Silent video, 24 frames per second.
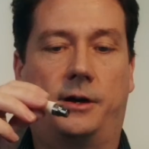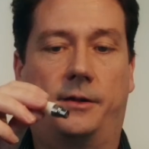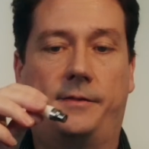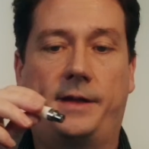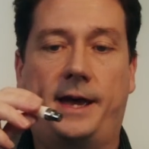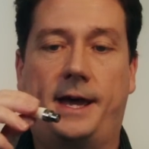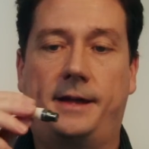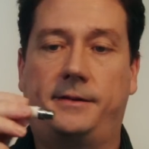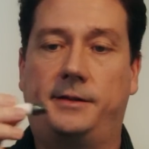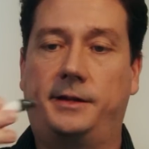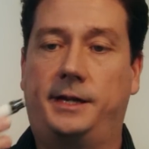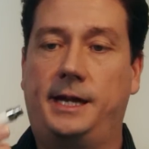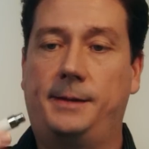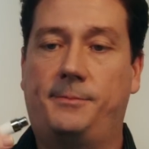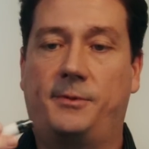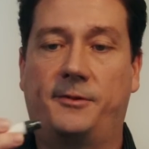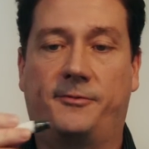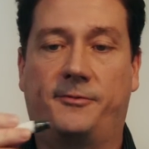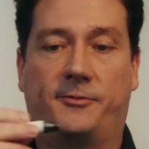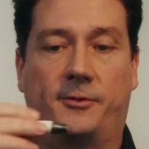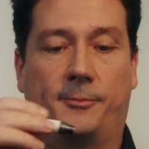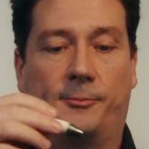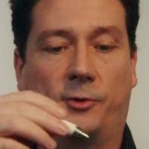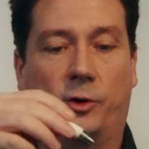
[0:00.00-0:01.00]
on that to keep it
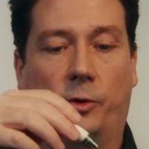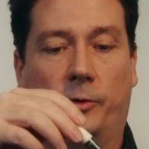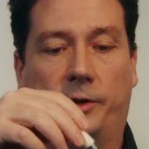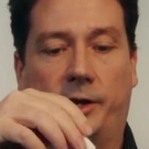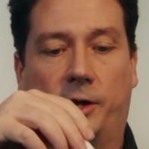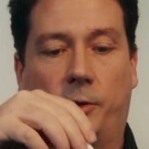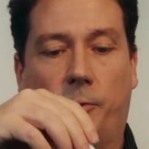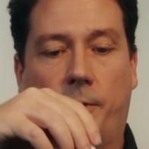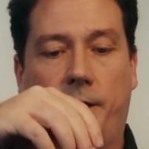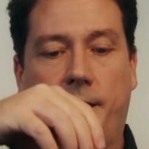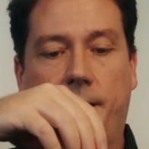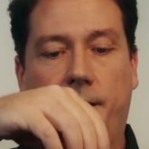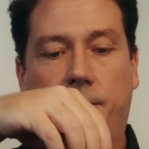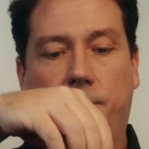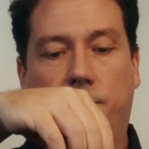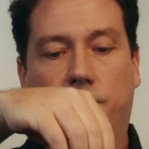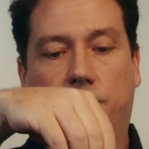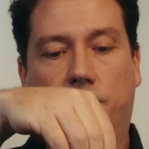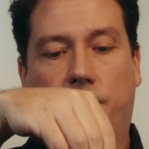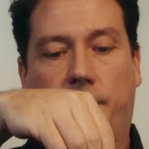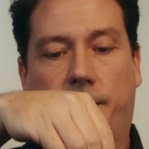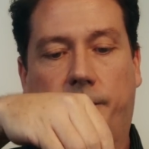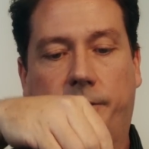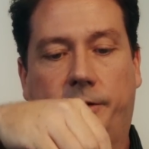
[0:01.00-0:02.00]
from rolling away
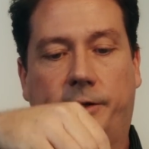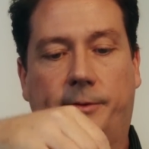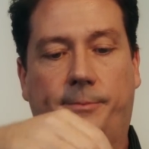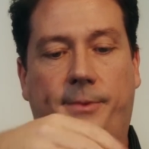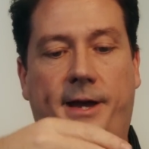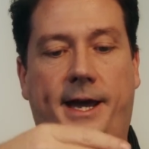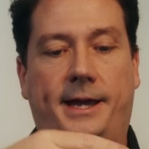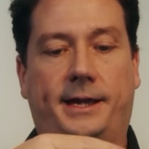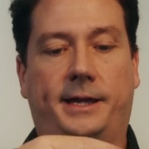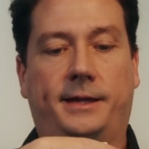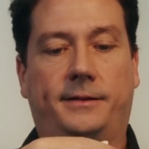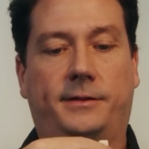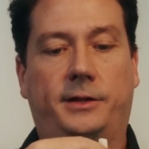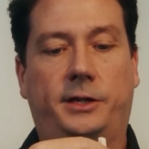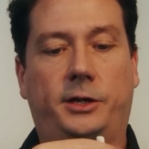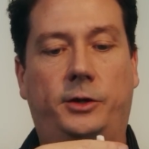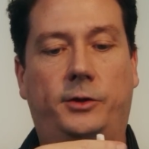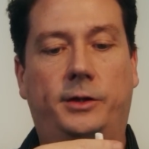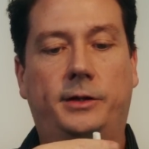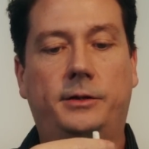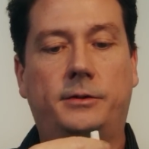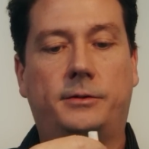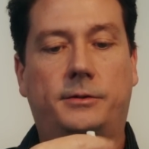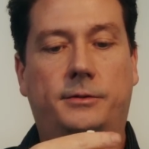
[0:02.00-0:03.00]
while you're packing the
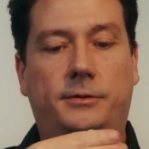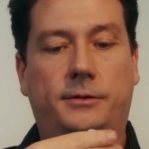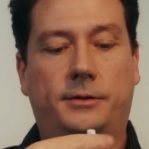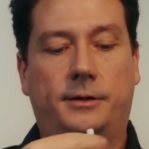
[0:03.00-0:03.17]
unit.